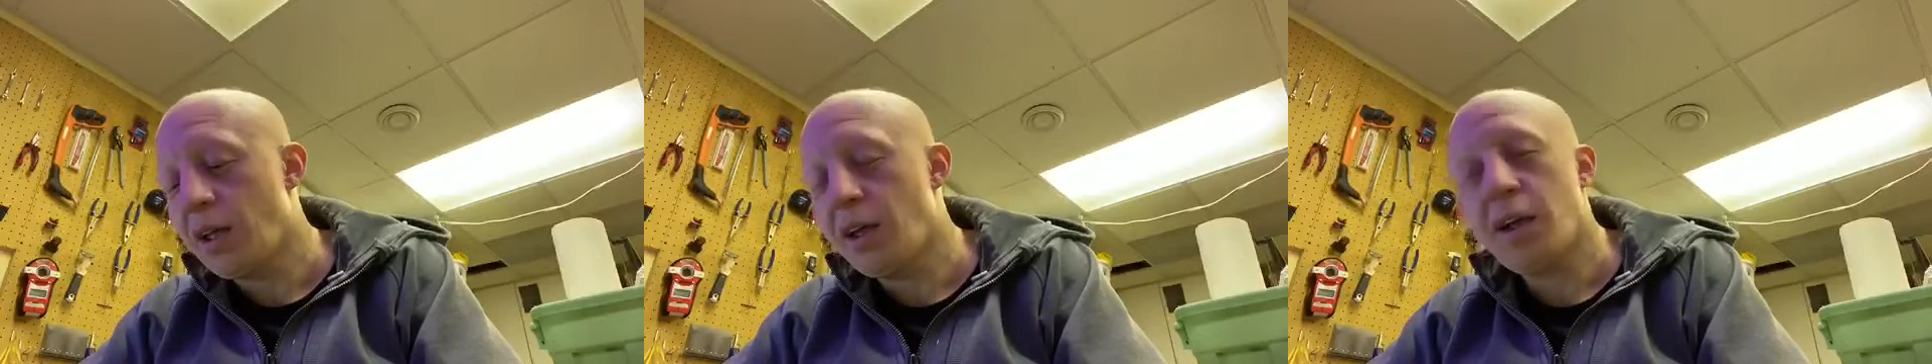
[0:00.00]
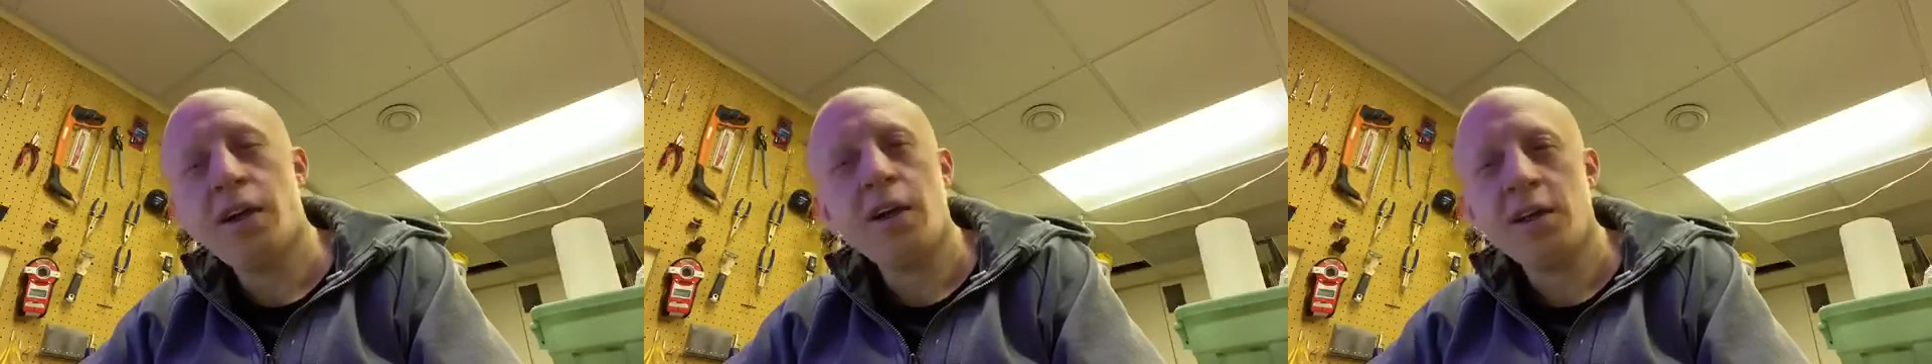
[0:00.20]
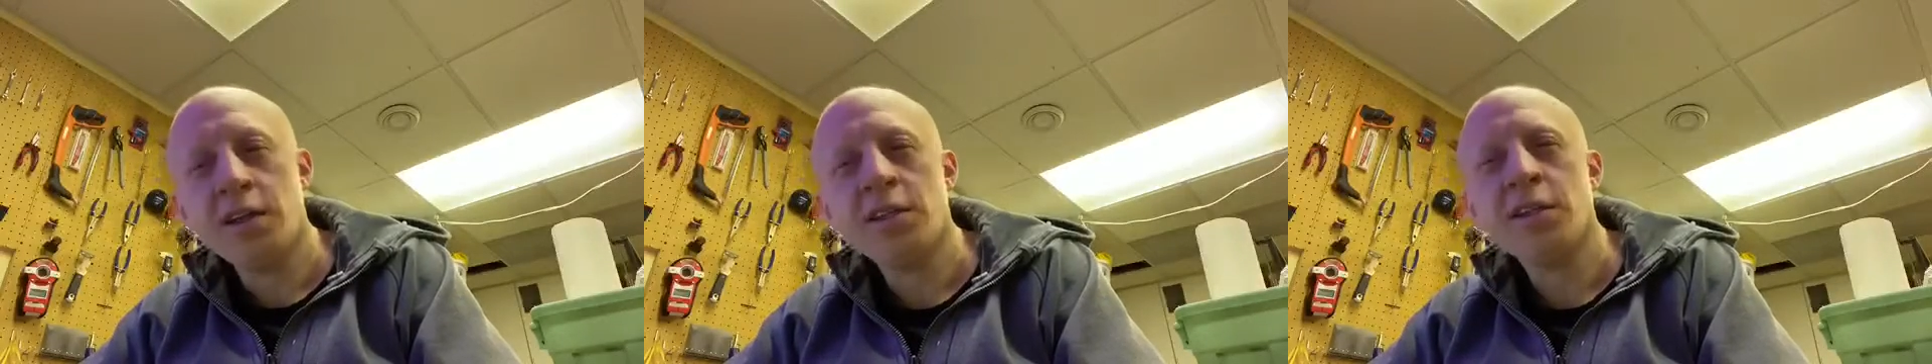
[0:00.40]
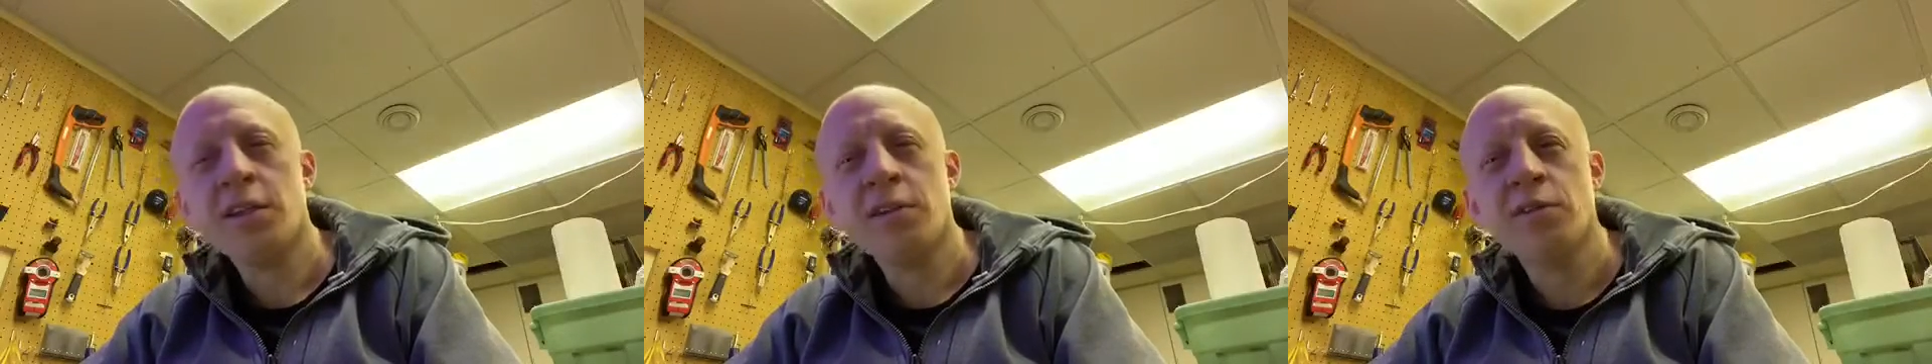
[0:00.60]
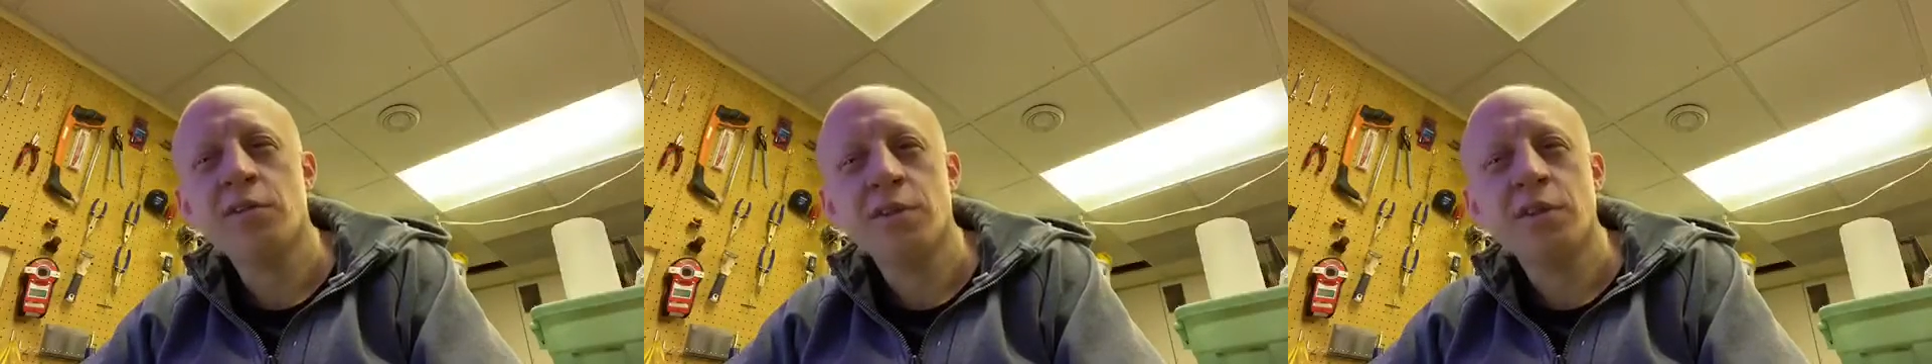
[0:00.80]
I
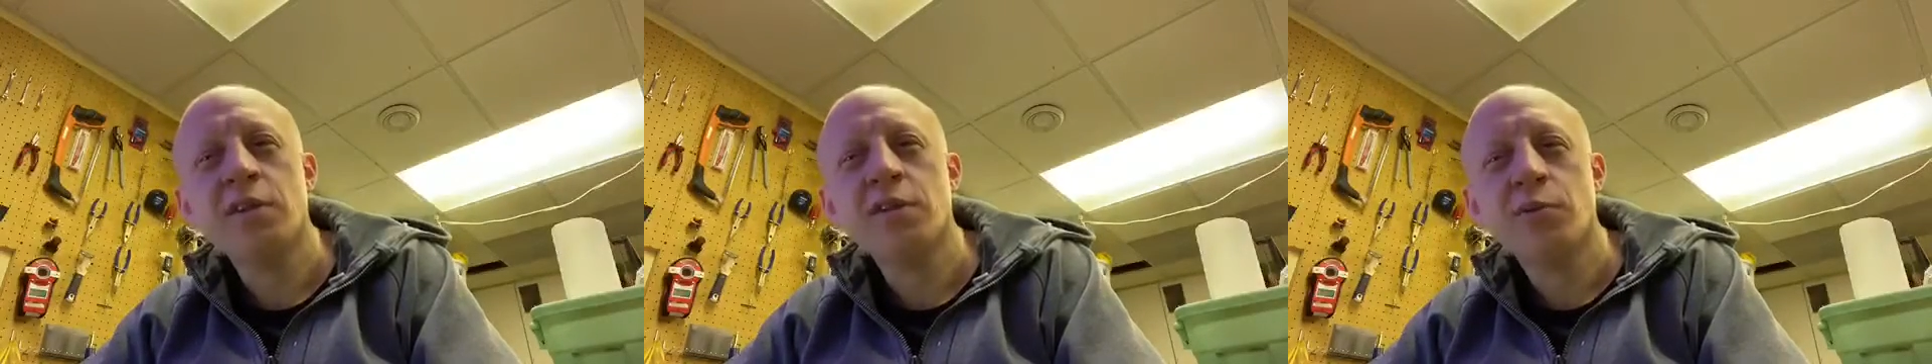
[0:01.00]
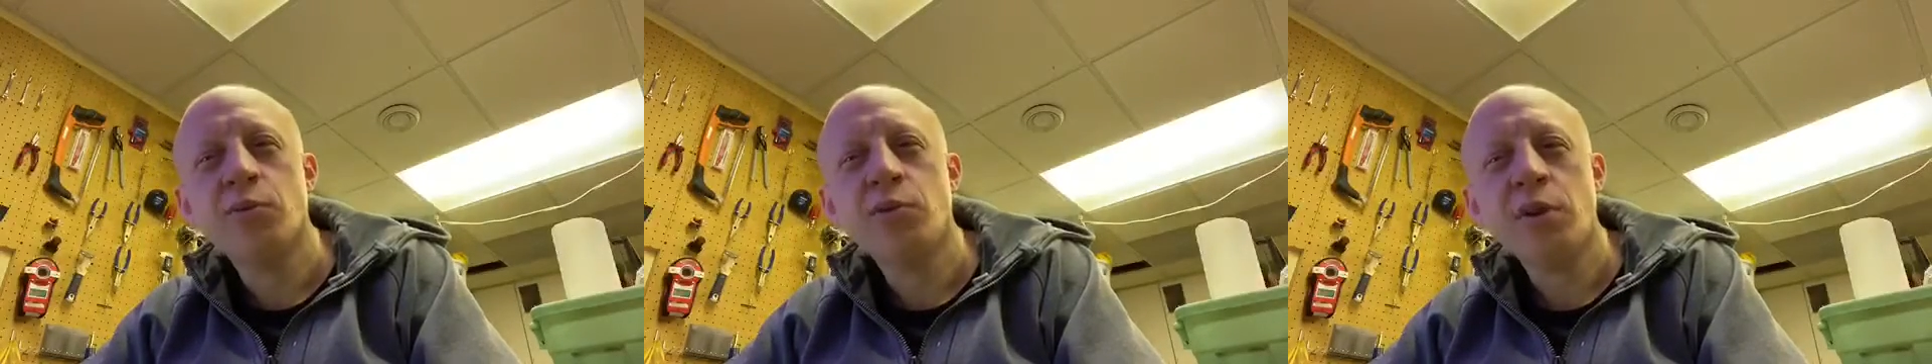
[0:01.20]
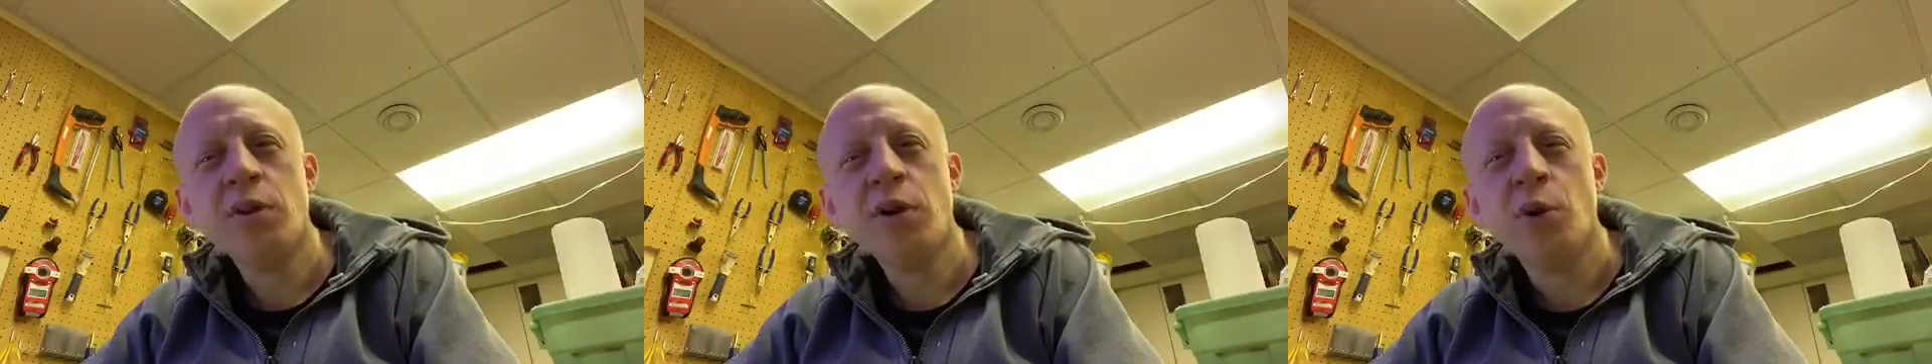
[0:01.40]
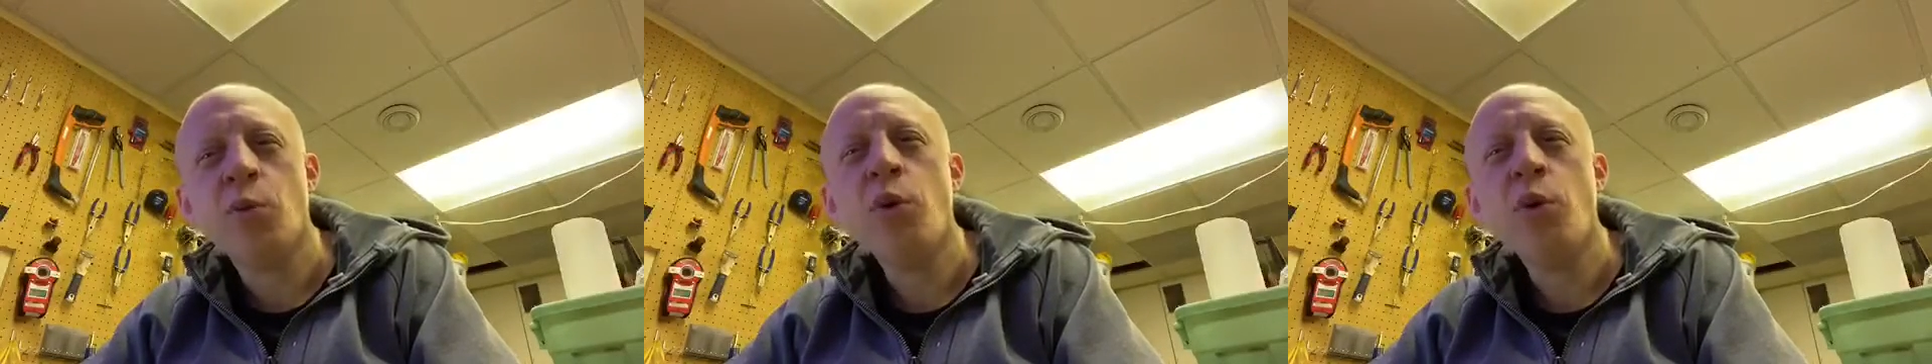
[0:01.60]
said, well, yeah,